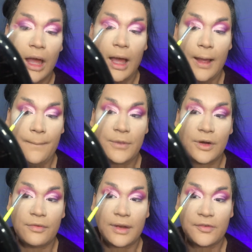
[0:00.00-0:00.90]
You
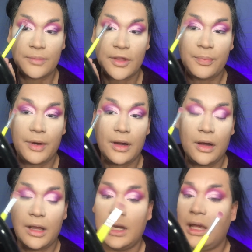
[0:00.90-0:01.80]
know, like from this point
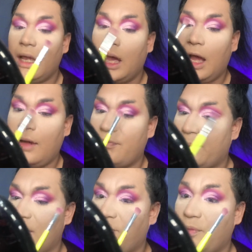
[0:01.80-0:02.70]
on.
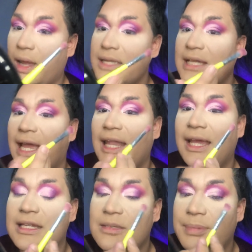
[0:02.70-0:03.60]
From the front, I
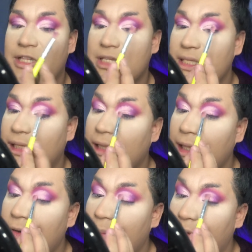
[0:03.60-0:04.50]
like it to be just a
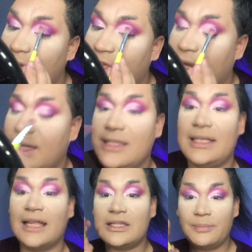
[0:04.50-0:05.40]
little more defined because
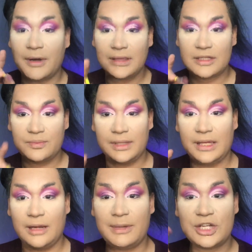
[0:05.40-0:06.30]
that's the part that's really
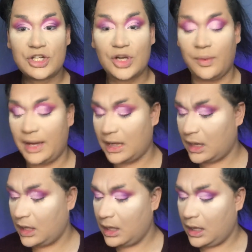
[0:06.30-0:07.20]
going to be showing
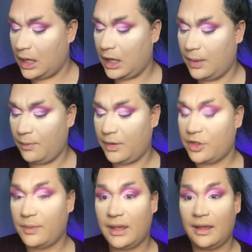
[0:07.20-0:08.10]

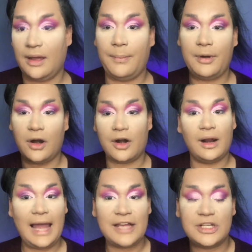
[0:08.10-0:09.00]
once we put on our
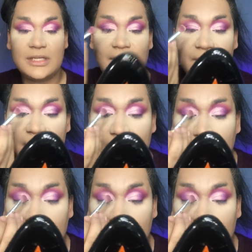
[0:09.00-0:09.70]
lashes and everything.